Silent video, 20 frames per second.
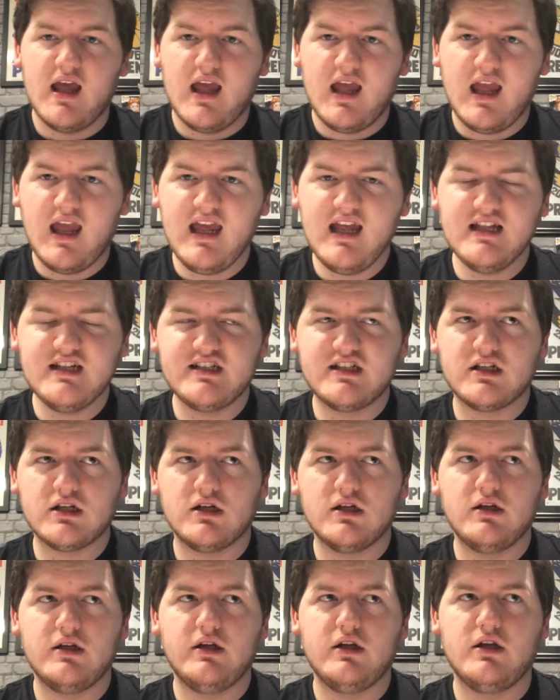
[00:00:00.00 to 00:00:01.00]
his
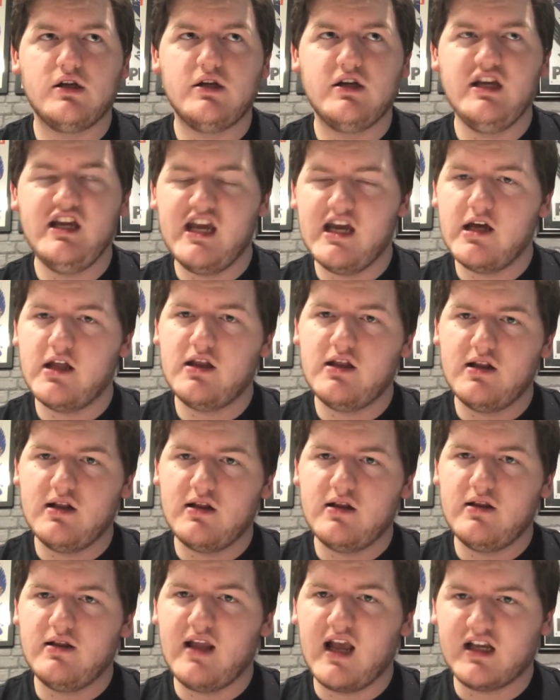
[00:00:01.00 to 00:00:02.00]
year
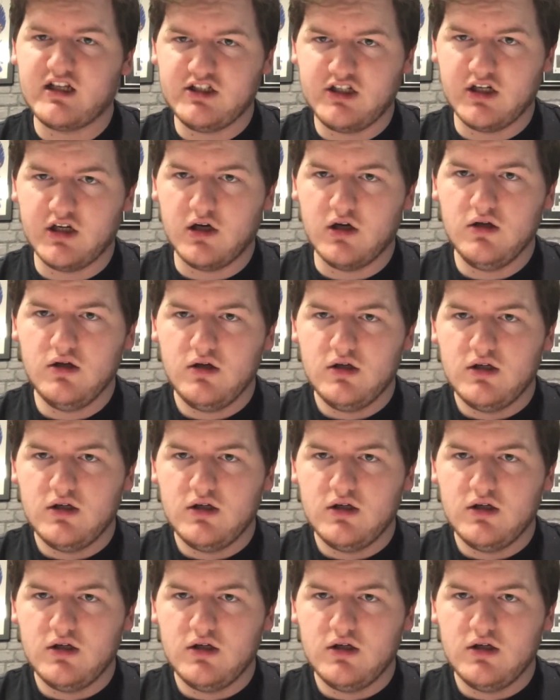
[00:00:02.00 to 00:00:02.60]
next year